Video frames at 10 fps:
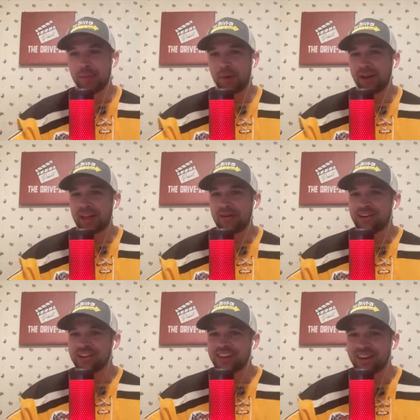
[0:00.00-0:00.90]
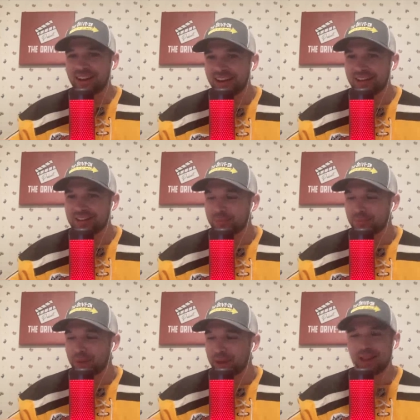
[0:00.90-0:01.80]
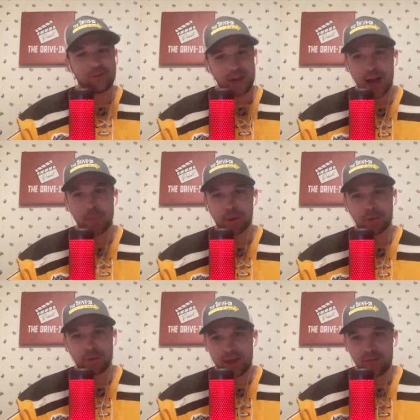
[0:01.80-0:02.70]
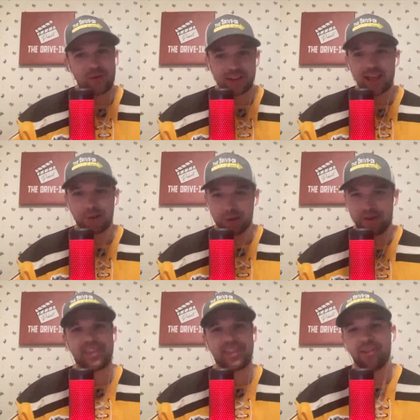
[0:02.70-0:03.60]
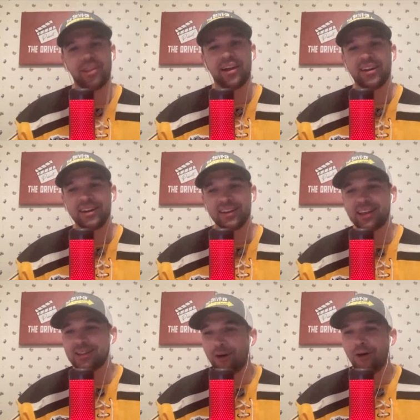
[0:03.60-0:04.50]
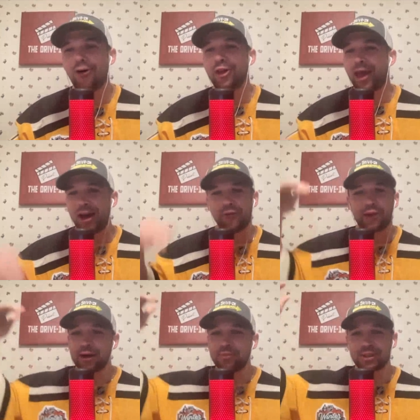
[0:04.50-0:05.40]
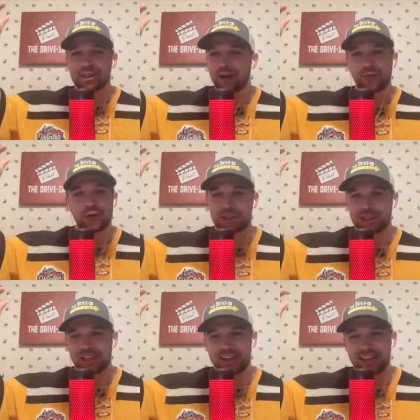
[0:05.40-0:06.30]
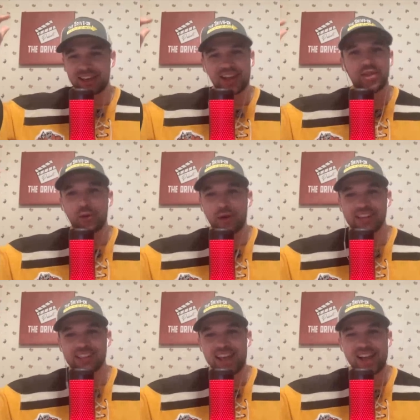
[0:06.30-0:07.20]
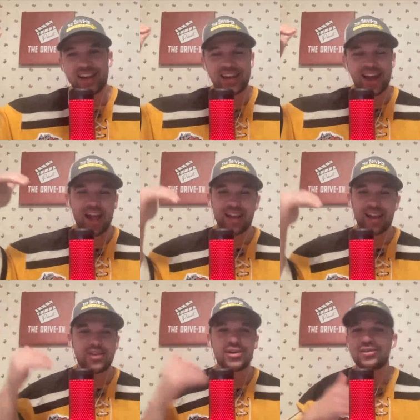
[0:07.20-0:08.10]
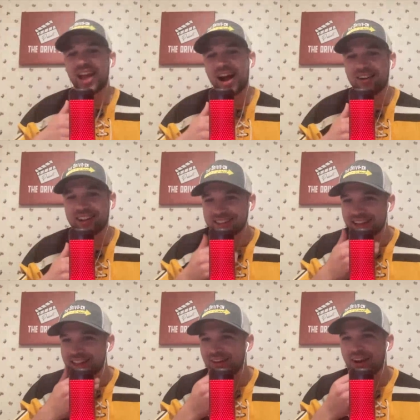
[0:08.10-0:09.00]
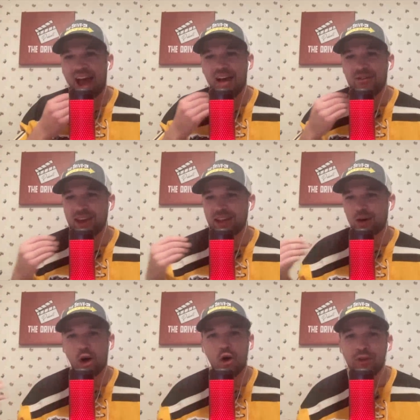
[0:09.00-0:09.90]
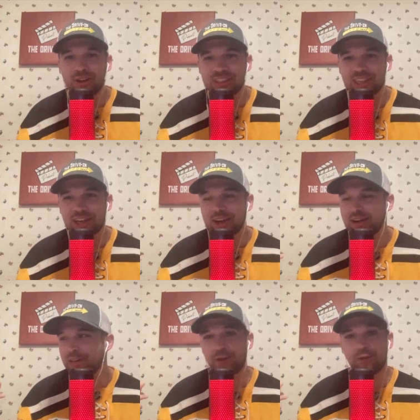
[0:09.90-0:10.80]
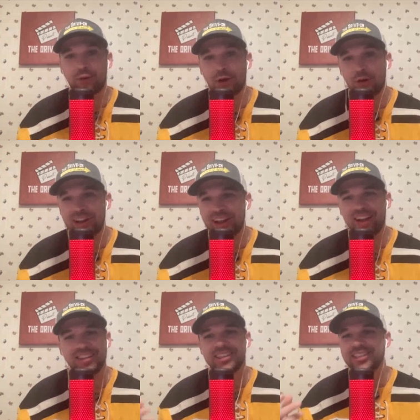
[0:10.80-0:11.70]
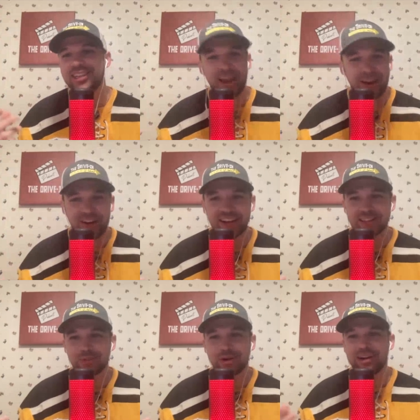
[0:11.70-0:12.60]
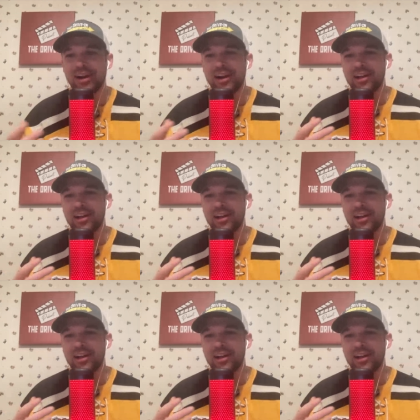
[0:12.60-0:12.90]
but it was a nice piece of comic relief every time you went down there like all the effed up stuff you're seeing in the wasteland. And then you go down, it's like they're having the overseer like vote. And it's just hilarious where